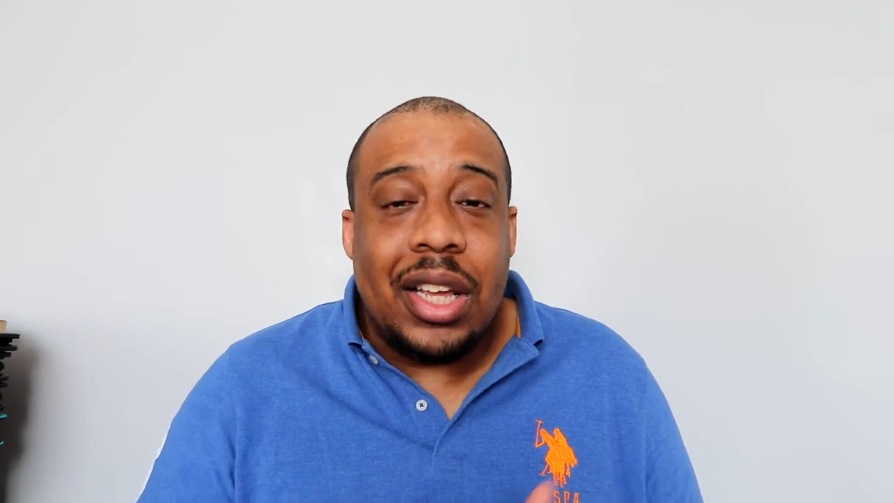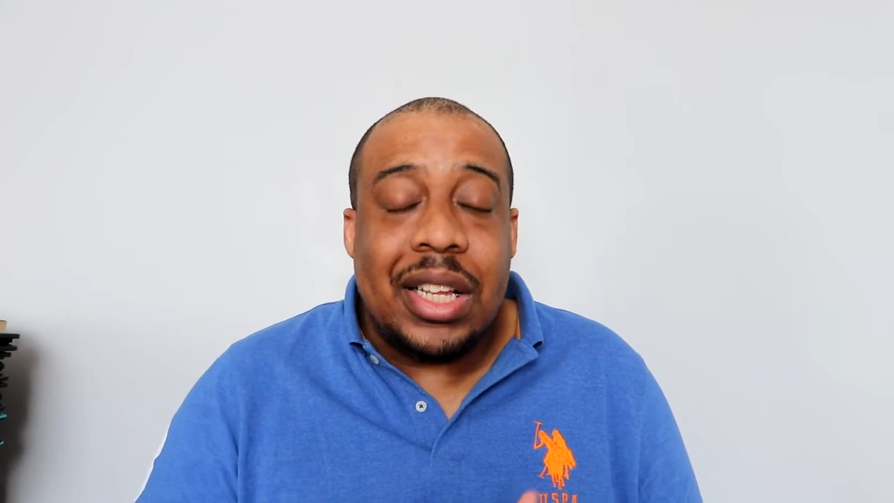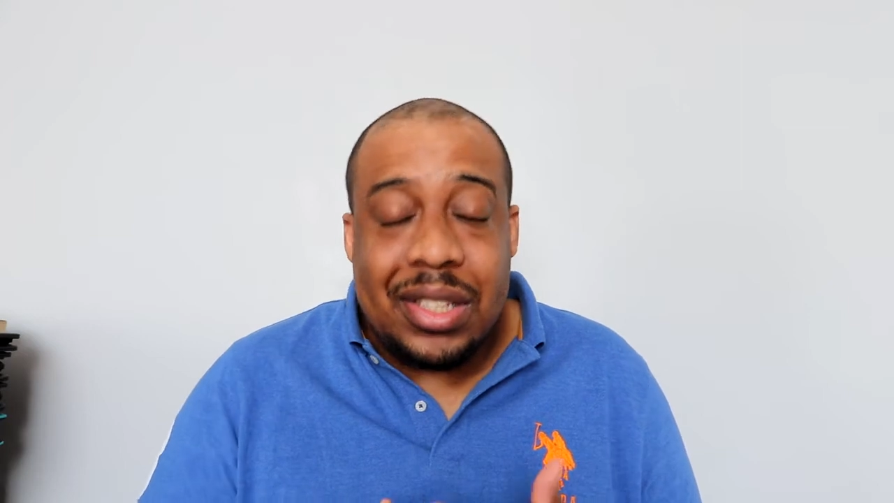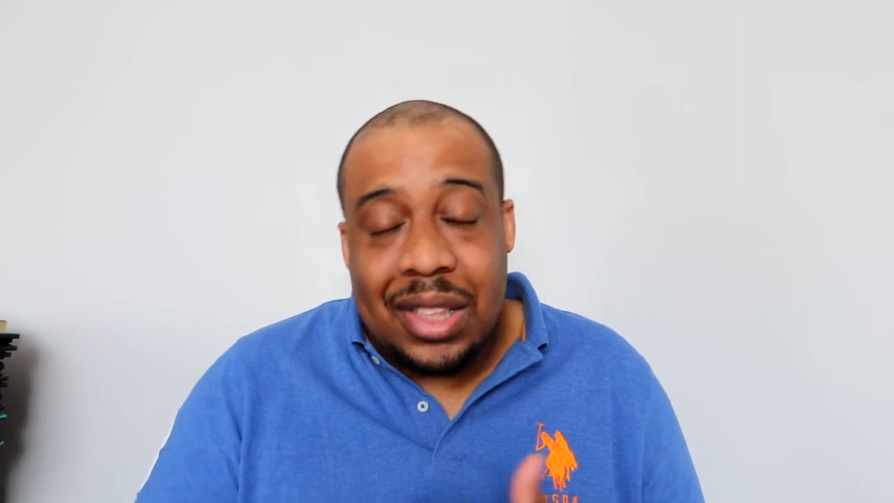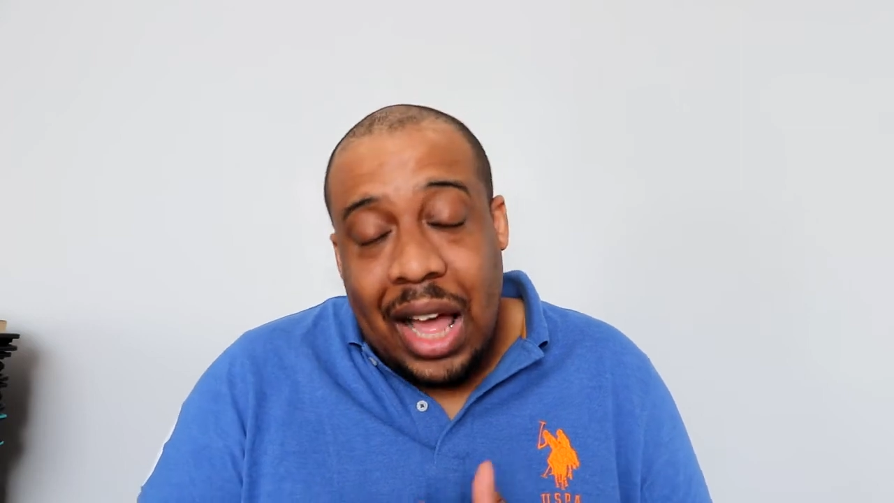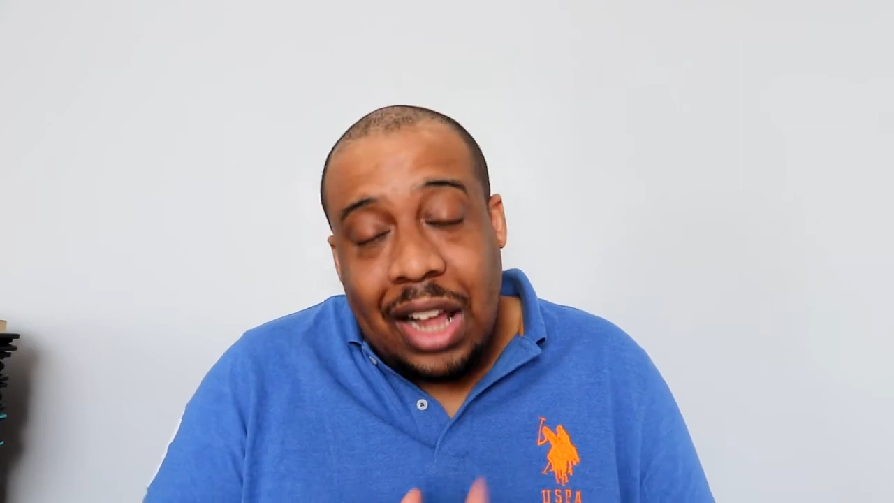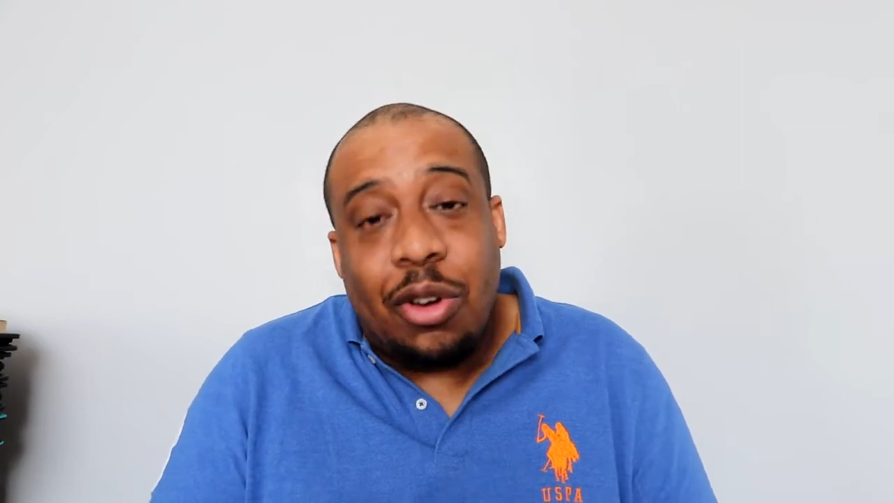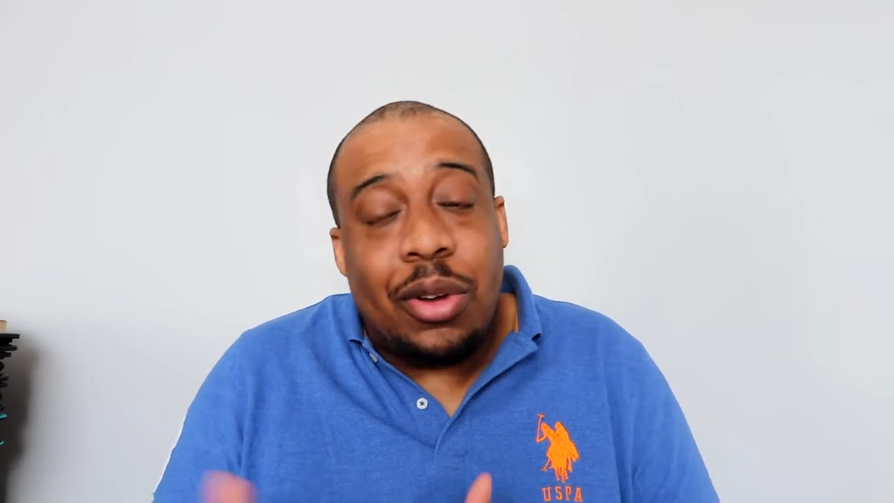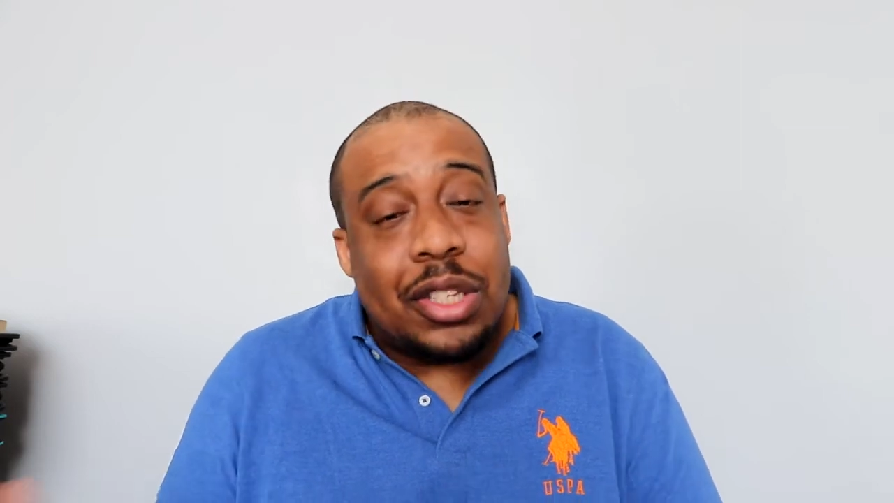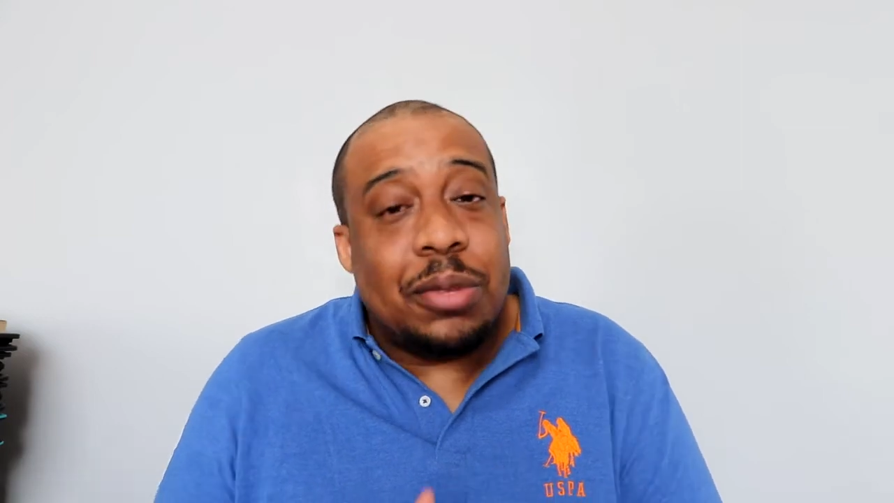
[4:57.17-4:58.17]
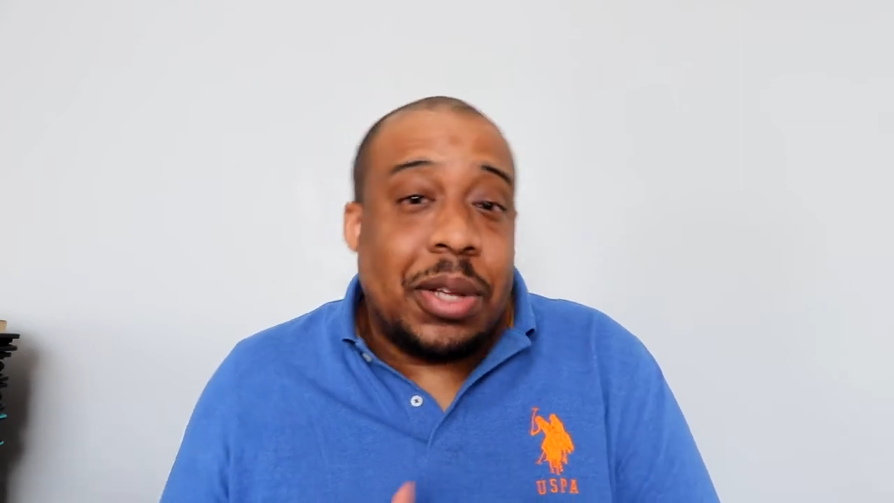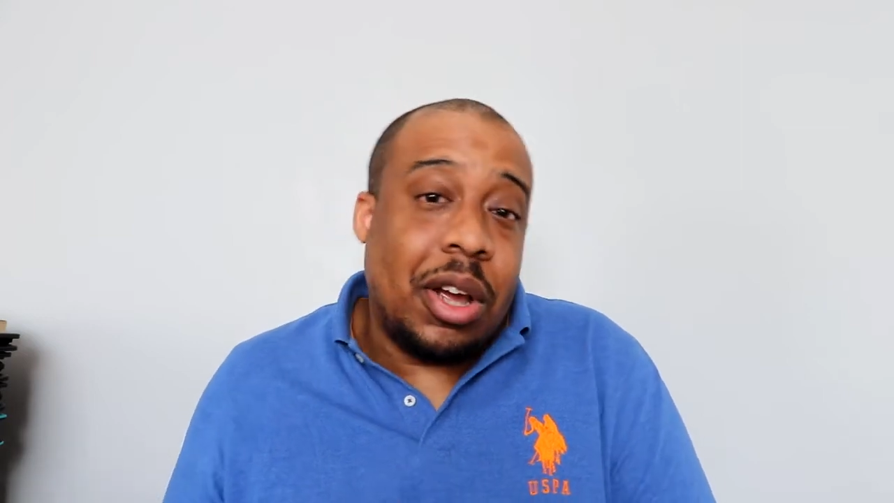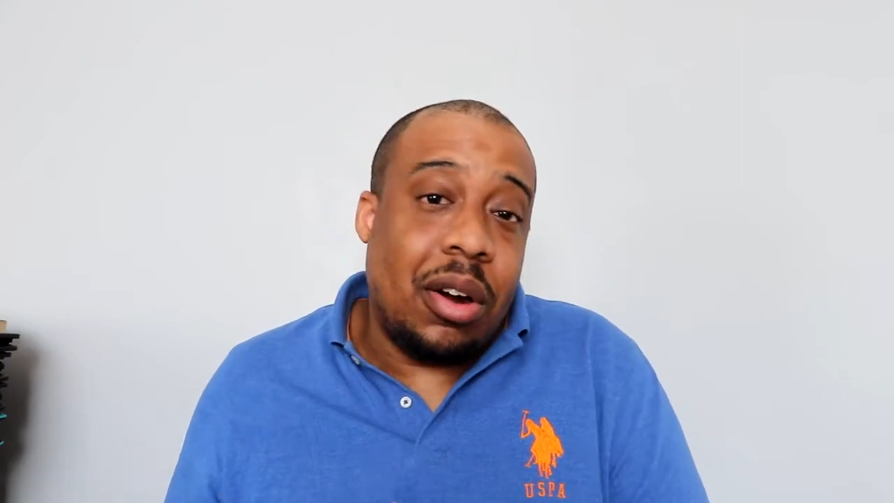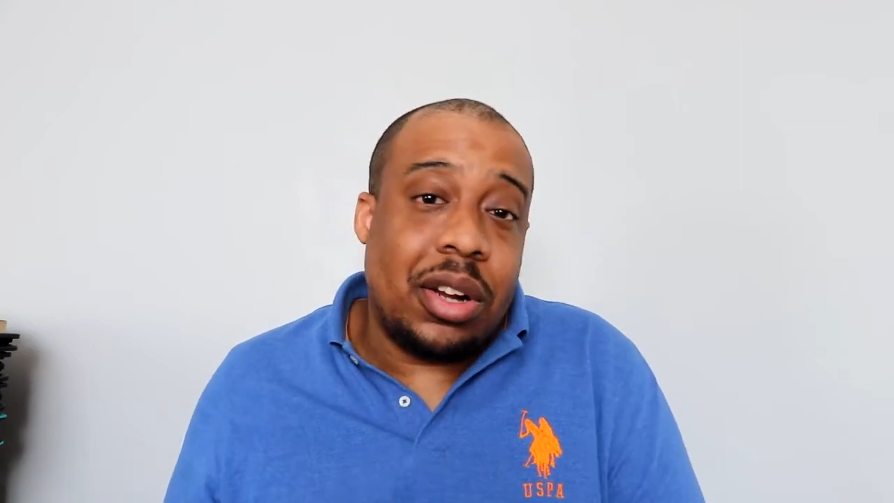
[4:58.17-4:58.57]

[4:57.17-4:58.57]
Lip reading: Is that going to be our